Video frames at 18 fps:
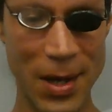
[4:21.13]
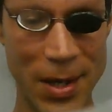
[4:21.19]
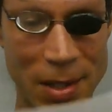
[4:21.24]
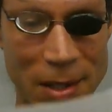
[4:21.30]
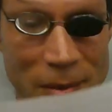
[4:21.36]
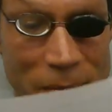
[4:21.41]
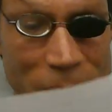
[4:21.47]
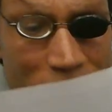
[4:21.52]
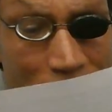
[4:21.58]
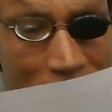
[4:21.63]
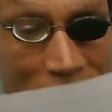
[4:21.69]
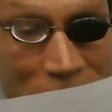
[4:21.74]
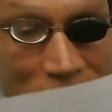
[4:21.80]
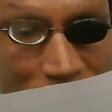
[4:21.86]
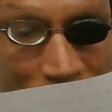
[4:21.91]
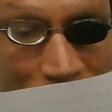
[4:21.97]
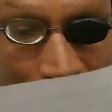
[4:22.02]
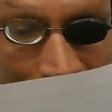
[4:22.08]
The Roulette
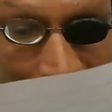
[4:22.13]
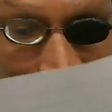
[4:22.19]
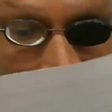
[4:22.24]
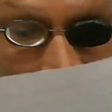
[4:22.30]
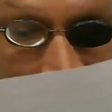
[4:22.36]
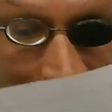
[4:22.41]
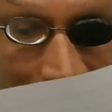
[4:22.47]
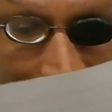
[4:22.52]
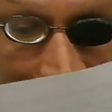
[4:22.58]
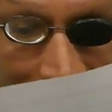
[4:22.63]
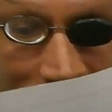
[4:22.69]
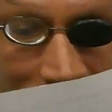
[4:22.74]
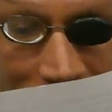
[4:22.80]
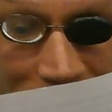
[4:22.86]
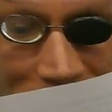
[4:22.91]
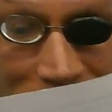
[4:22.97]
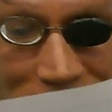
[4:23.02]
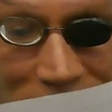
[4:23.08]
Soldier says, "All right,
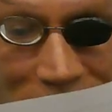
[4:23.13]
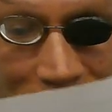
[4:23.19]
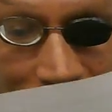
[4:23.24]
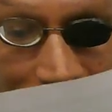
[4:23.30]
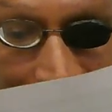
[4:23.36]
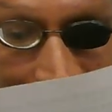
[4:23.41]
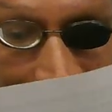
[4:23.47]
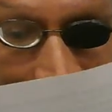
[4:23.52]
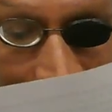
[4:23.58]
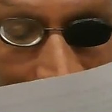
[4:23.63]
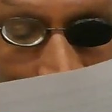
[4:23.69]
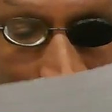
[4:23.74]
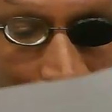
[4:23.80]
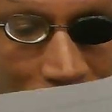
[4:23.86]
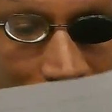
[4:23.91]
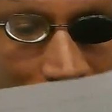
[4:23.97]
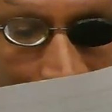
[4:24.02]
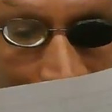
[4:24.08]
ladies, get ready for your
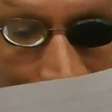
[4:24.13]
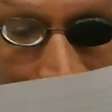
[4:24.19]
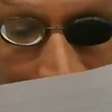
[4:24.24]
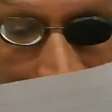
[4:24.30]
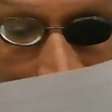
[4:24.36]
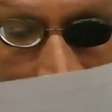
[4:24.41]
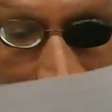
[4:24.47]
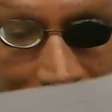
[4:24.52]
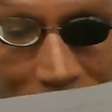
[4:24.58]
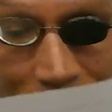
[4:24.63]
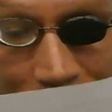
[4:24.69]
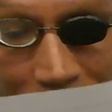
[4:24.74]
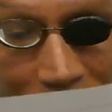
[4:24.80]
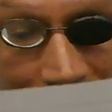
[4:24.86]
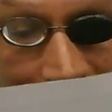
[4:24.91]
cue." They both